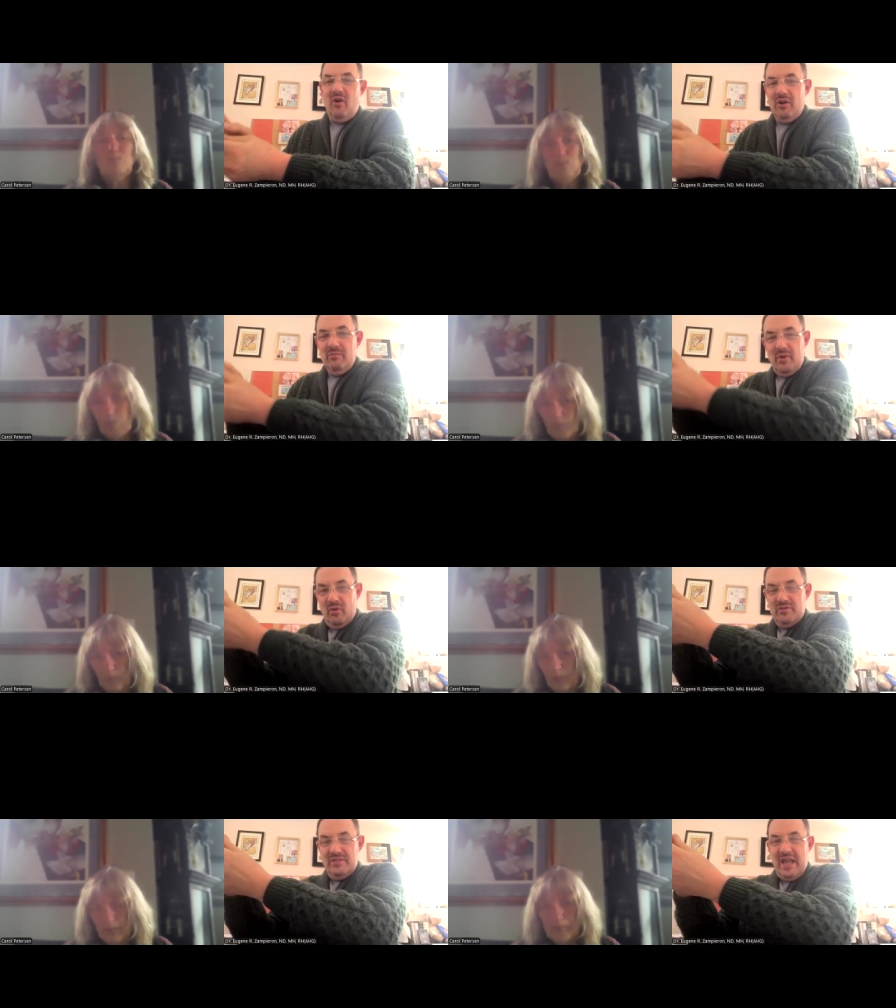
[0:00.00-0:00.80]

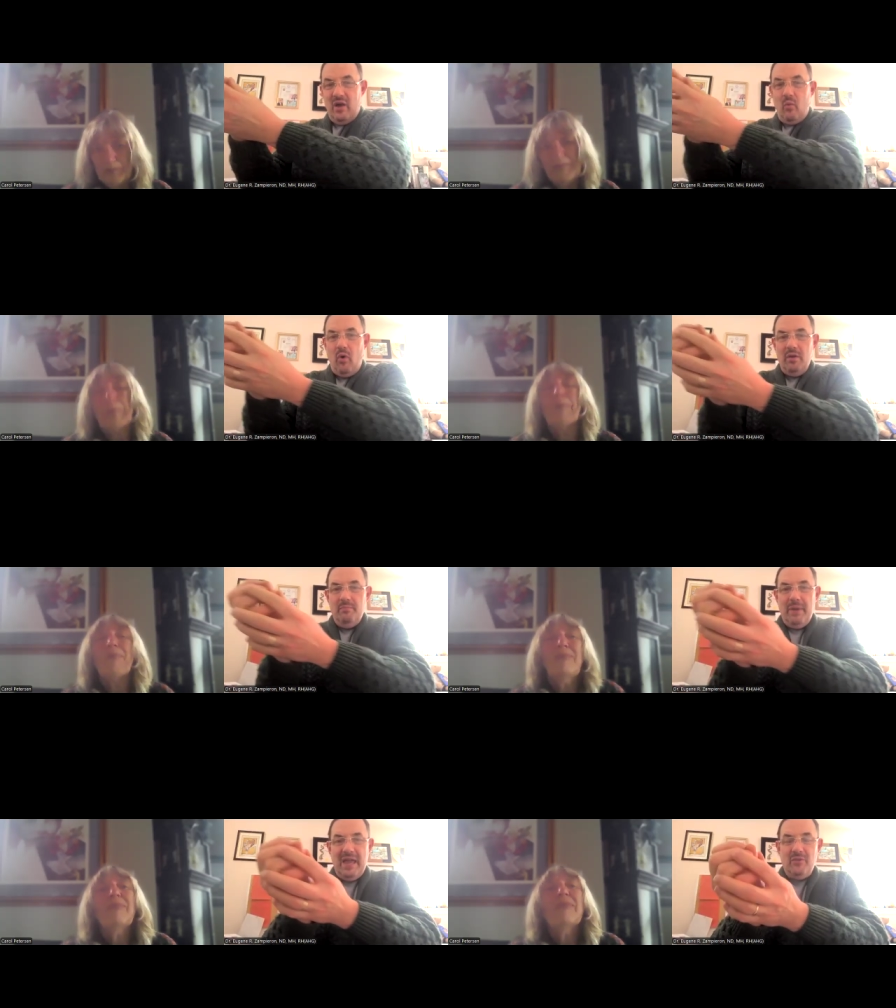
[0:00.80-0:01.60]
hormones down one
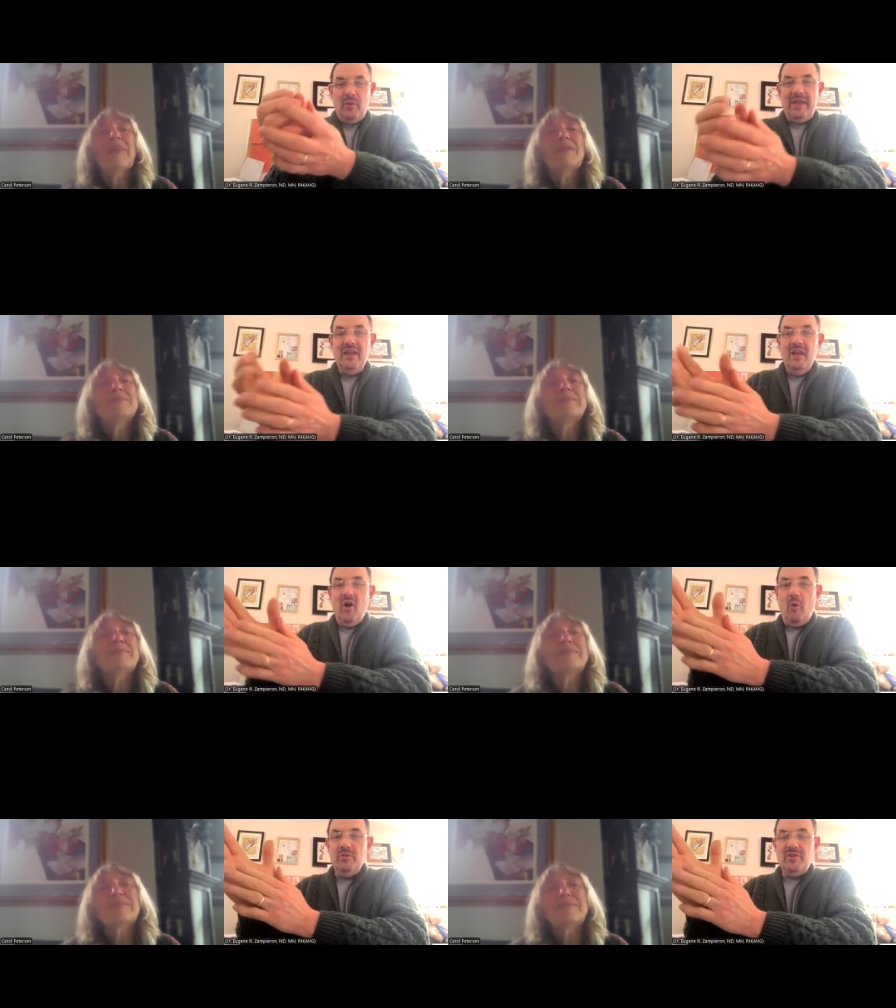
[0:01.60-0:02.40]
pathway,
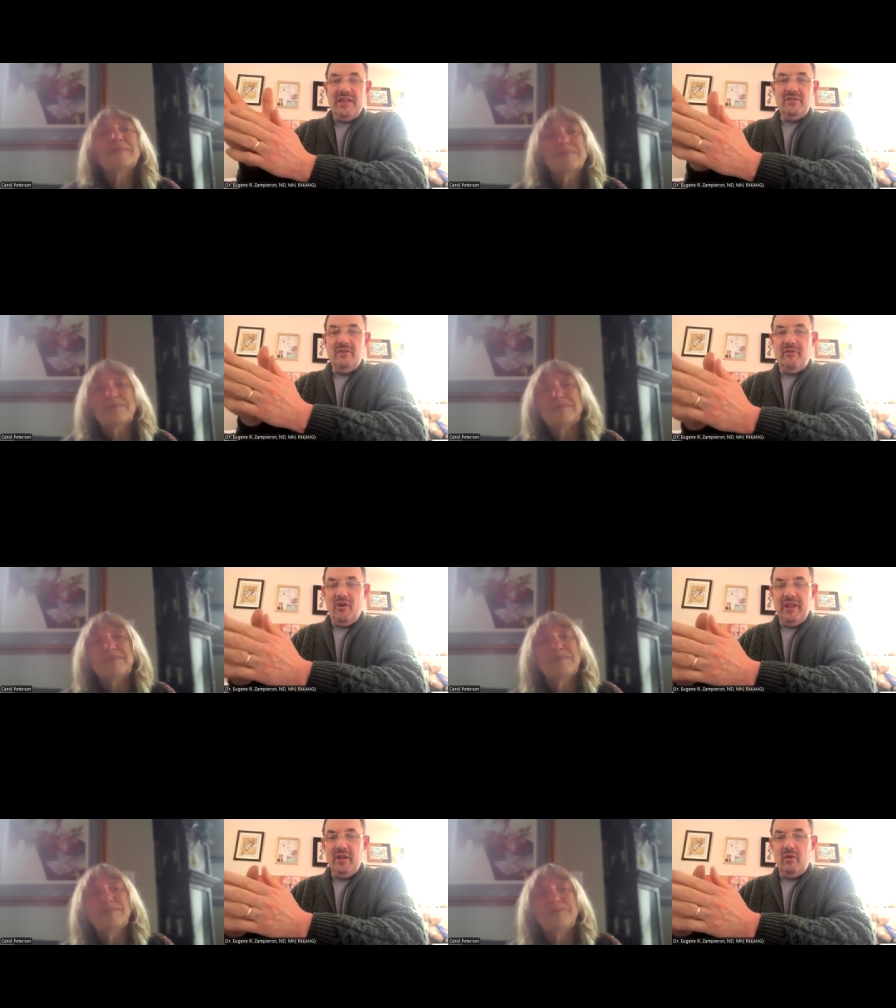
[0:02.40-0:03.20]
almost like
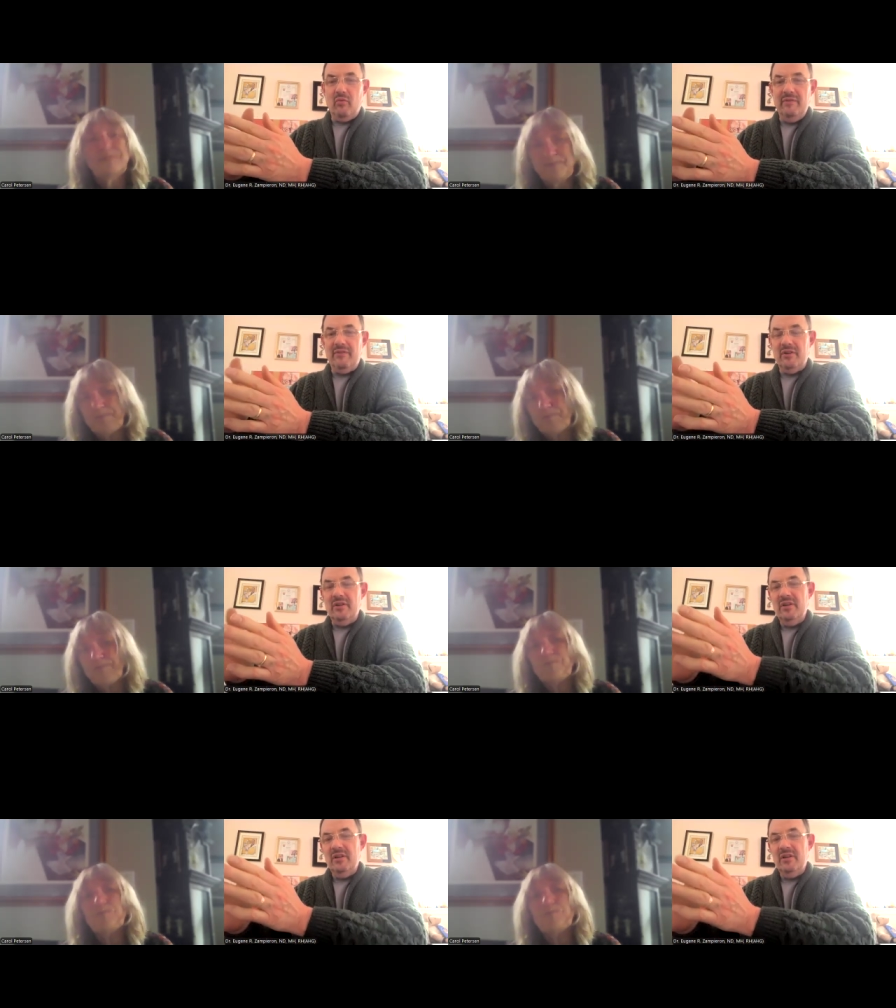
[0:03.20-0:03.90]
diverting a river.